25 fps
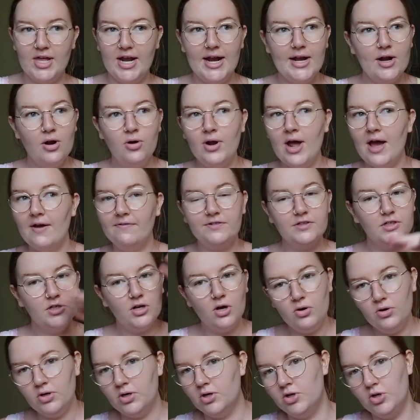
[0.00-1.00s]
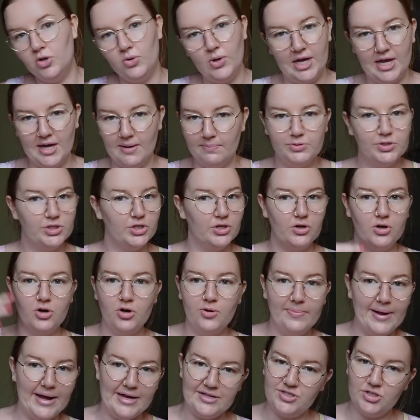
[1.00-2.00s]
that I don't have to go to New Hampshire
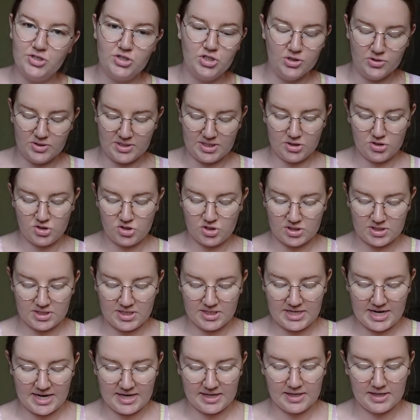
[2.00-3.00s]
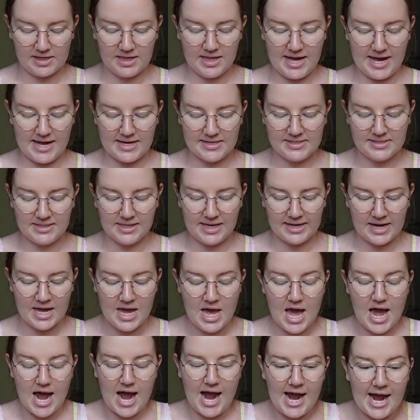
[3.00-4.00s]
or Massachusetts just to take a class. Like
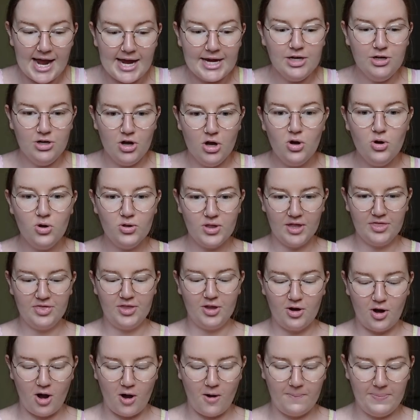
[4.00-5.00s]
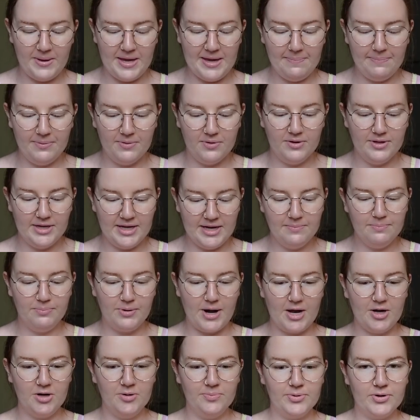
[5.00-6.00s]
I know that there are people in
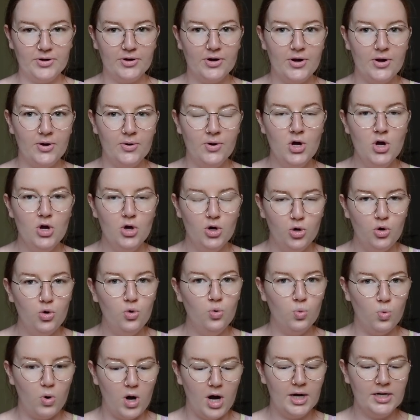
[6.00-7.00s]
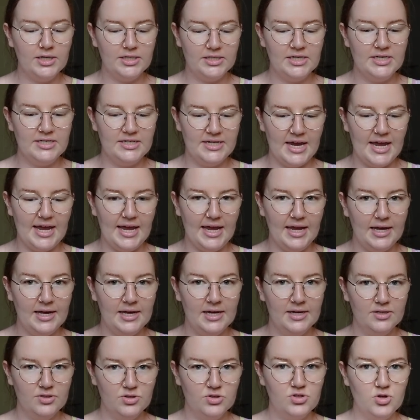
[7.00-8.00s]
Brattleboro who want to
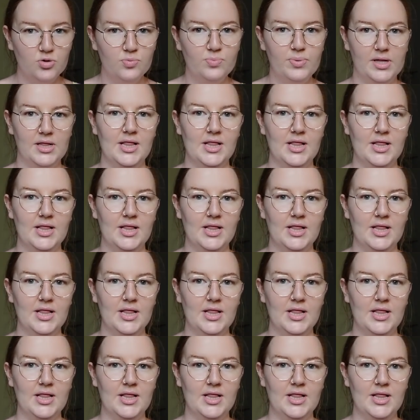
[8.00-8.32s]
take Zumba